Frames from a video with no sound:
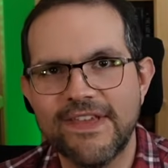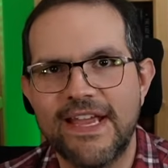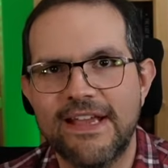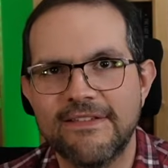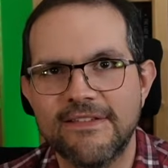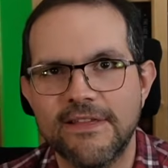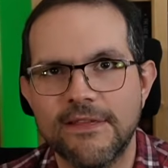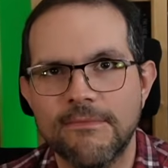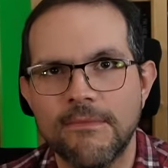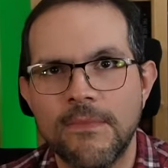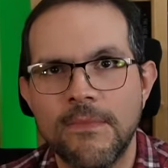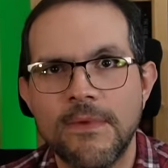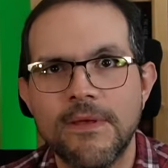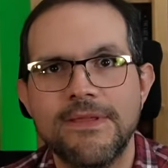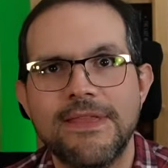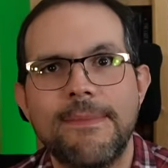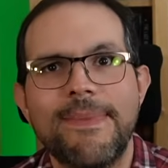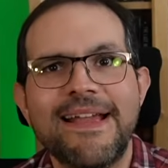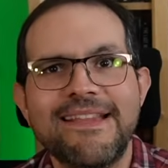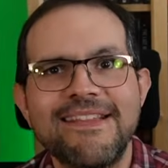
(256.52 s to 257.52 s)
canceling.
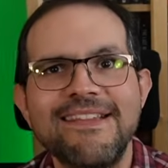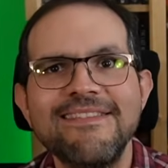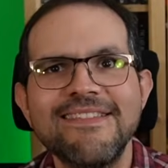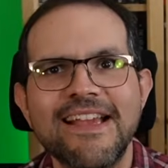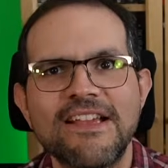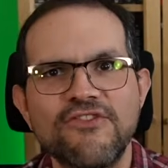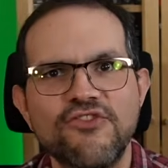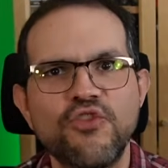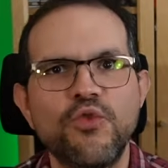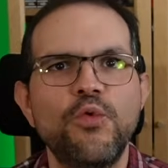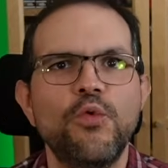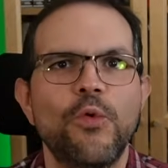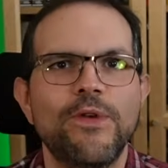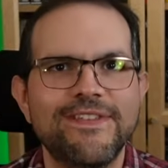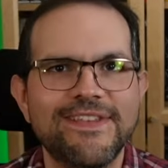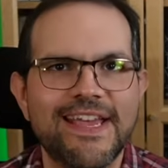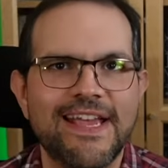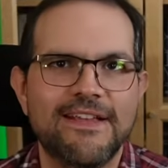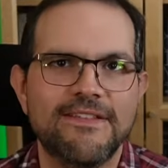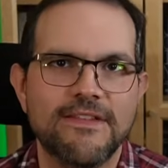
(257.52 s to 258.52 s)
The Bathys has two
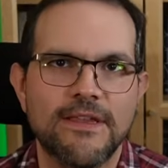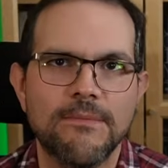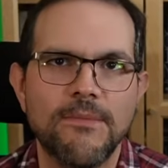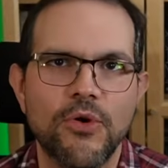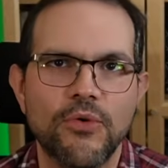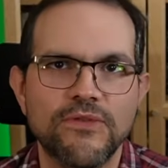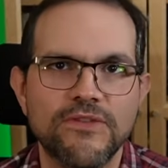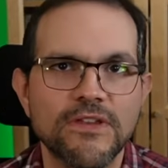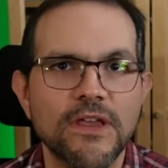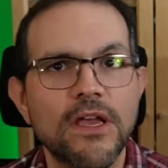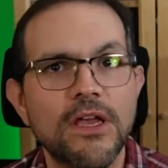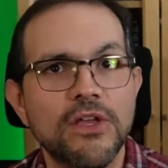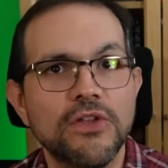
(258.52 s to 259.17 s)
noise canceling modes.